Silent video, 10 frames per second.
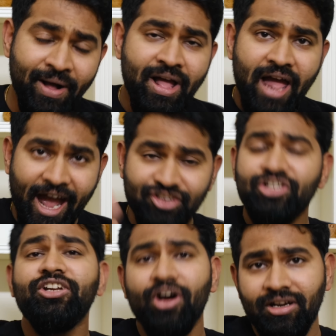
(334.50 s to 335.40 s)

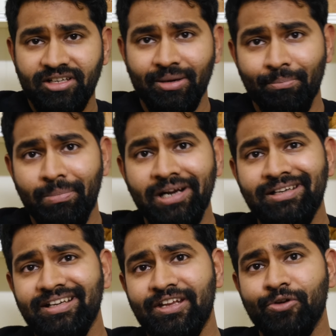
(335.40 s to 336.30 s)
actually got
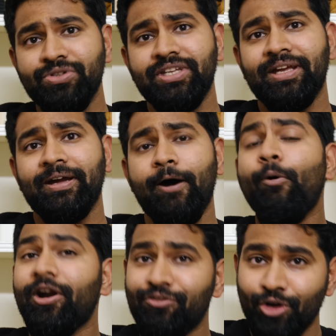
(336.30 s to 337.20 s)
built using
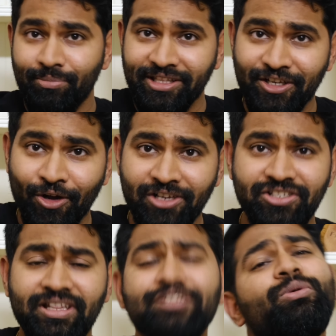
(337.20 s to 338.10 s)
waterfall
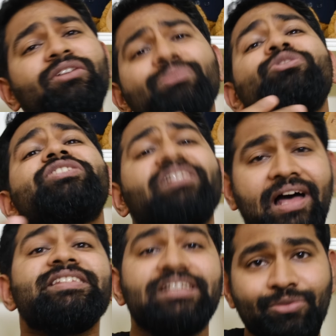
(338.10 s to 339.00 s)
methodology. That's one of the most
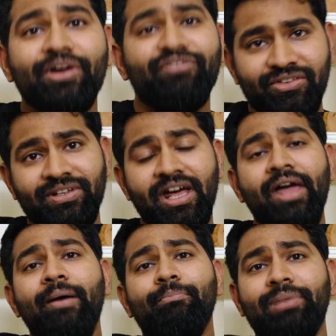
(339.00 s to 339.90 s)
classical way of even
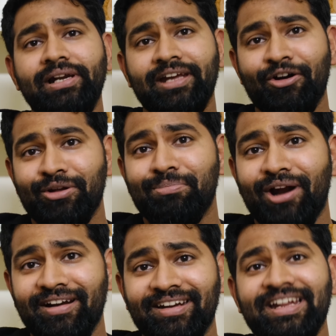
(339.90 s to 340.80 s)
building out a
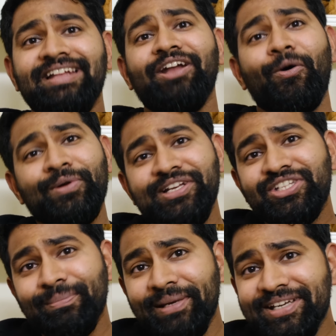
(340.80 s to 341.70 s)
product. The only
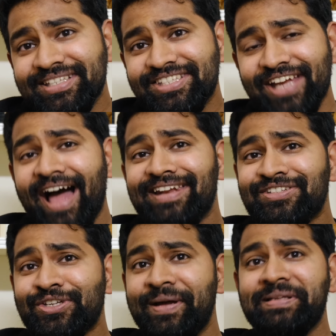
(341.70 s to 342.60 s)
biggest
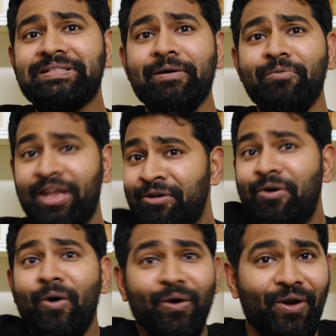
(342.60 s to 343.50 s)
challenge is when you
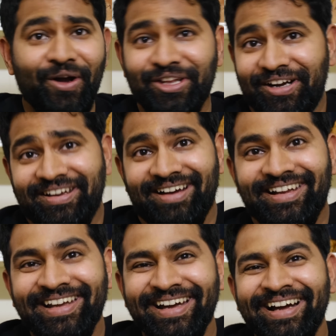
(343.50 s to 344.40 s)
go wrong, you're done.
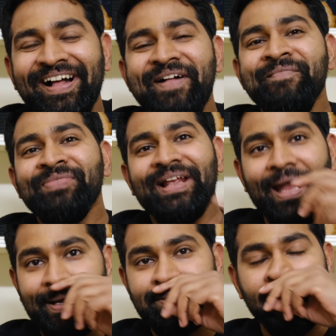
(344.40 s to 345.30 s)

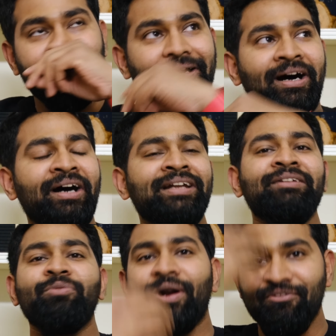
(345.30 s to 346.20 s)
Like I said, in
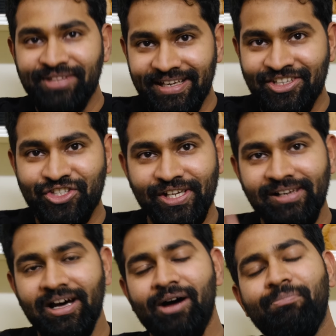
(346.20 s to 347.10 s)
one of the
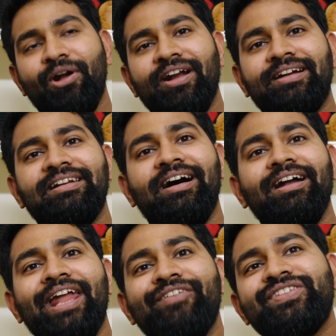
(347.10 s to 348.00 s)
initial product
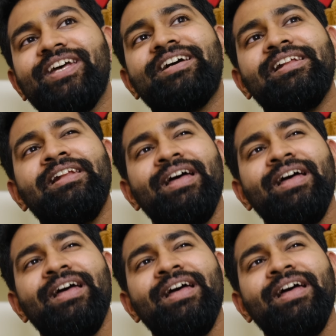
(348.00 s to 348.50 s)
life cycle,